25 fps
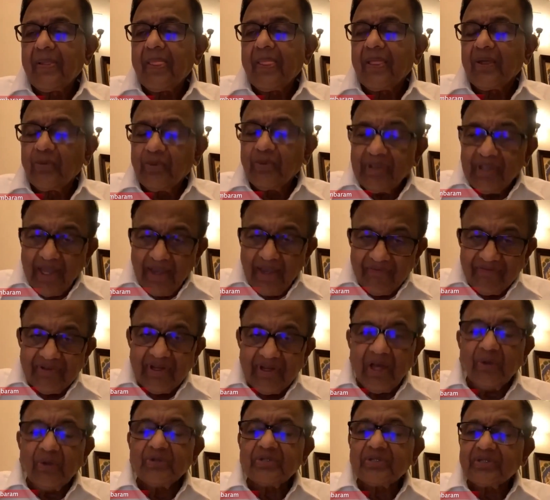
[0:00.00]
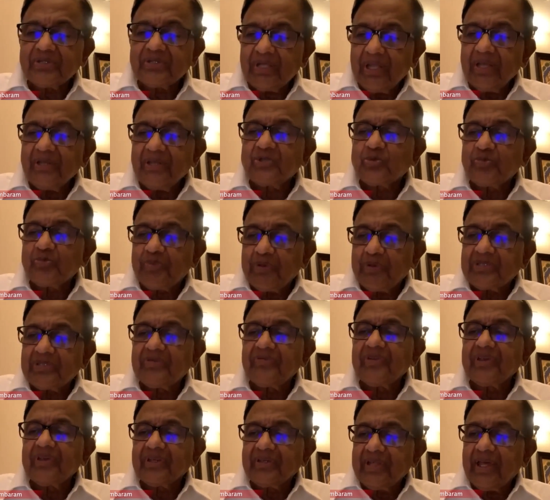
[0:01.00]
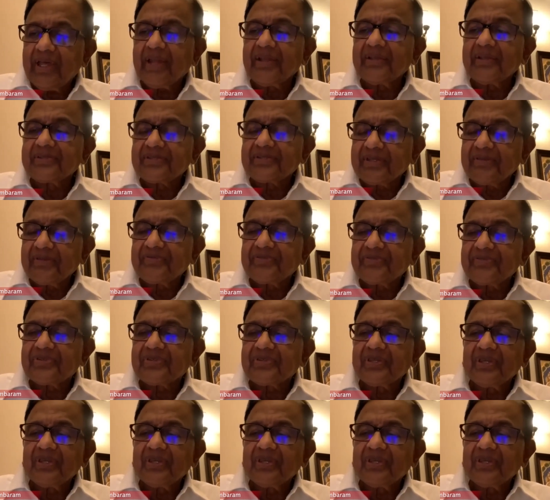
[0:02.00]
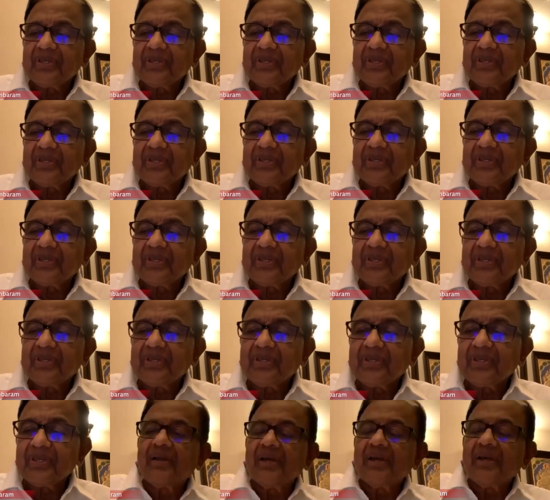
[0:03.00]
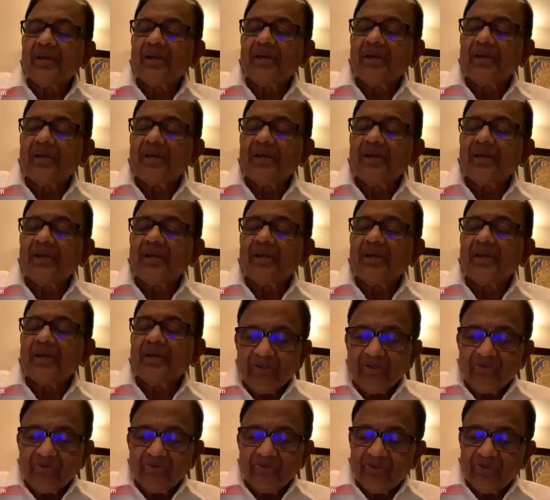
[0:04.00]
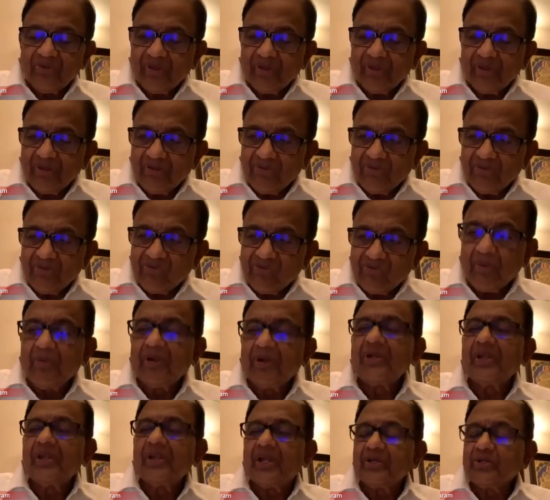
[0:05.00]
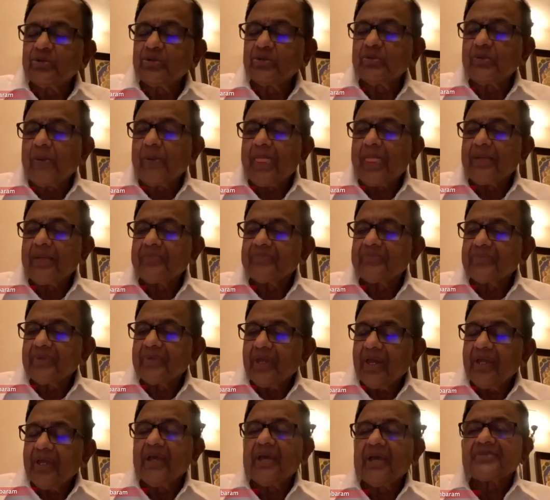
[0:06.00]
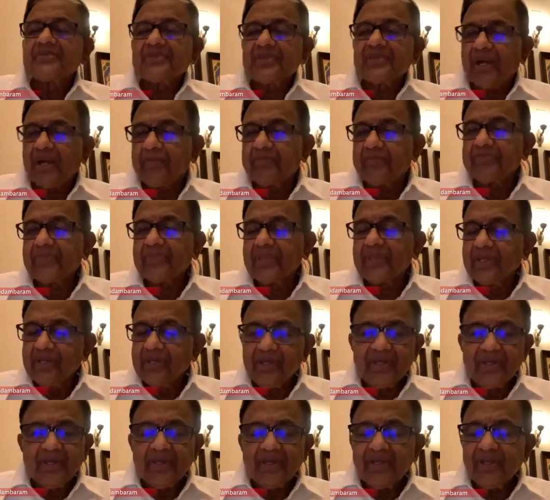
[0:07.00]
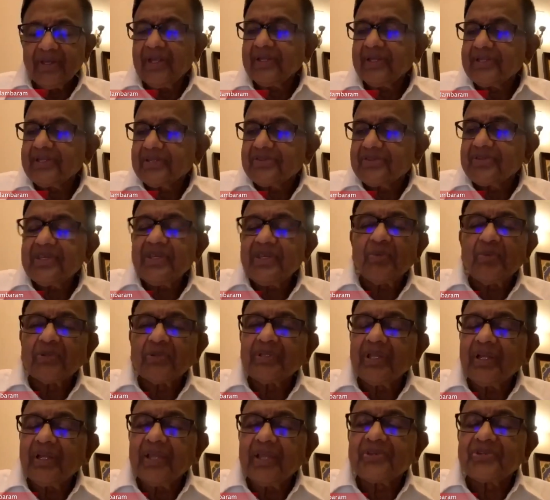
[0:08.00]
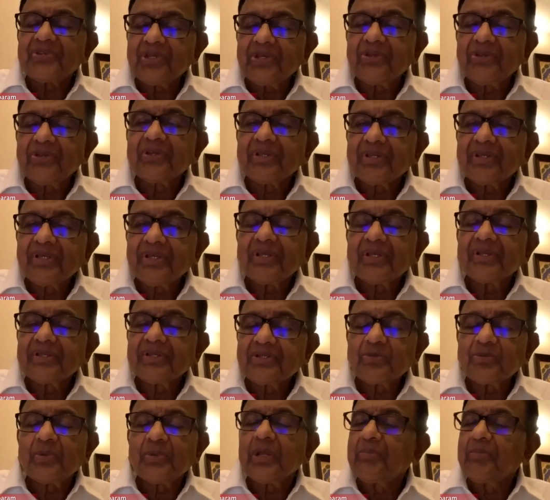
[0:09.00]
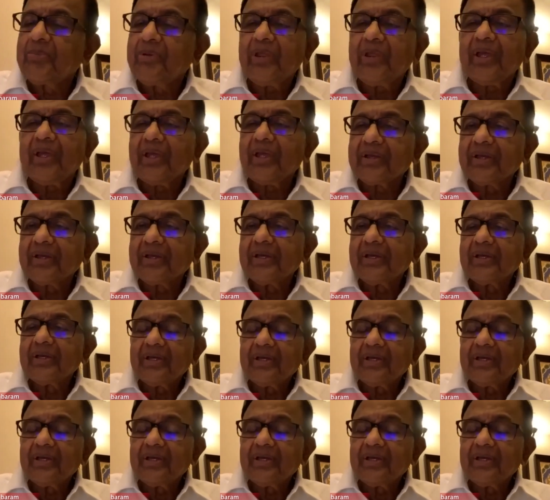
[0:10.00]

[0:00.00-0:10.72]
We have now state-specific narratives in Kerala, Tamil Nadu, and Assam. Let us see what the elections will bring.